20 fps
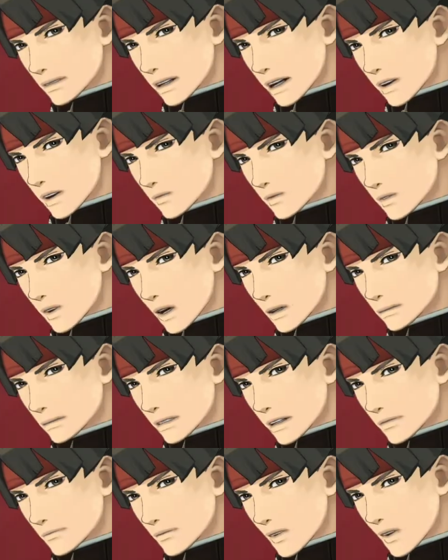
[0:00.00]
the key to this
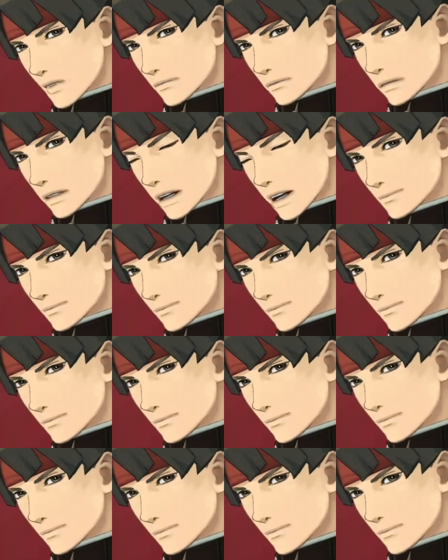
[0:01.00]
is using evidence that
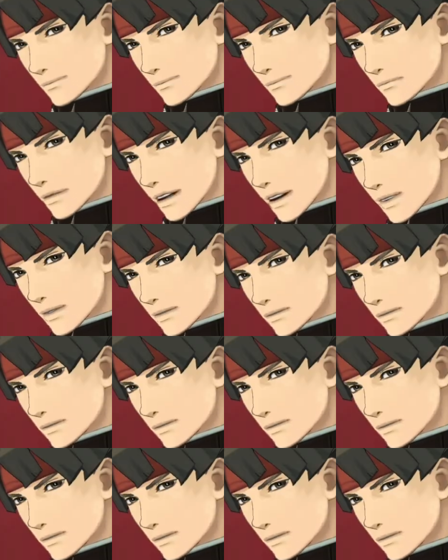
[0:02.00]
you've collected.